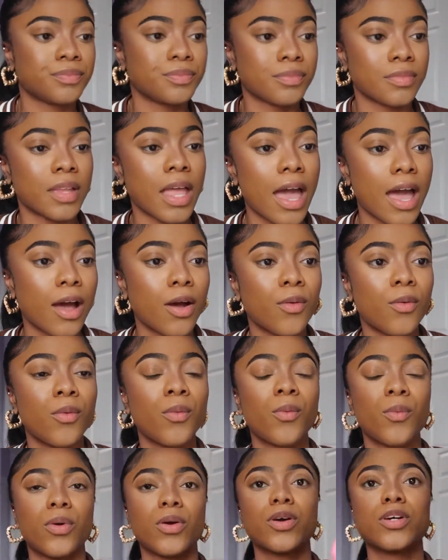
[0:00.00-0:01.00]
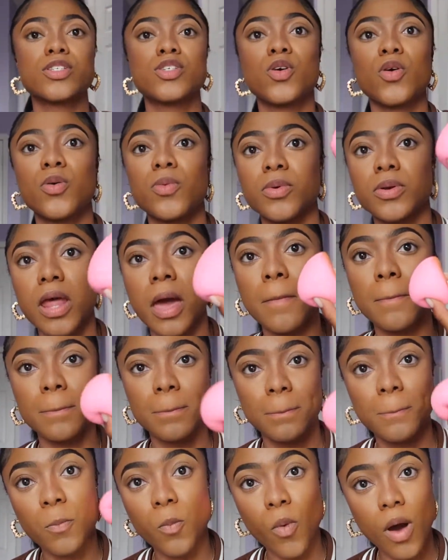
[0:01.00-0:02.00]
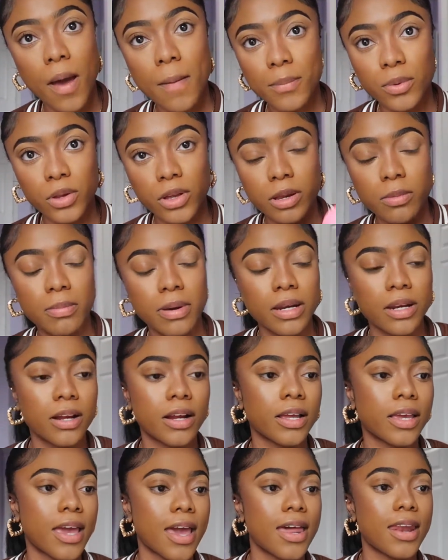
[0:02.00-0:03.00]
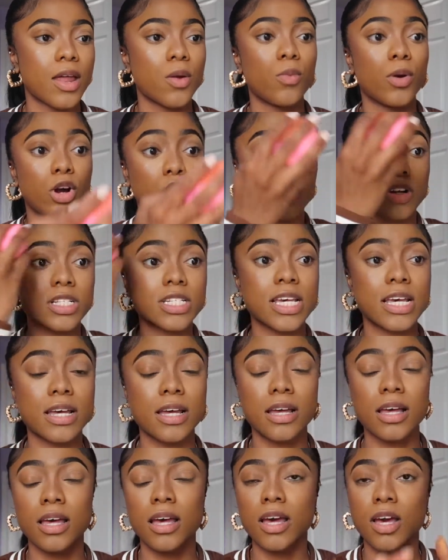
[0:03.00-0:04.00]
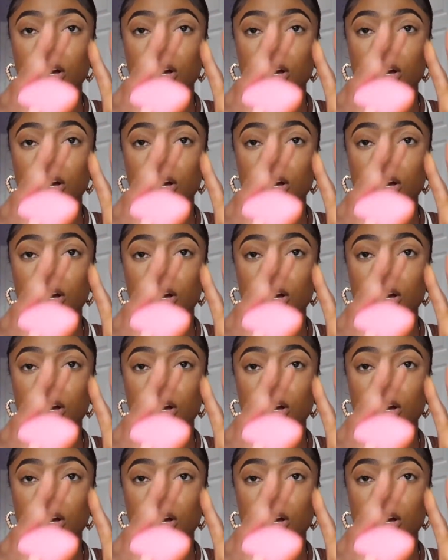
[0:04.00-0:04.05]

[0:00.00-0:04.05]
now we're going to go in with that wet beauty blender again, and we're going to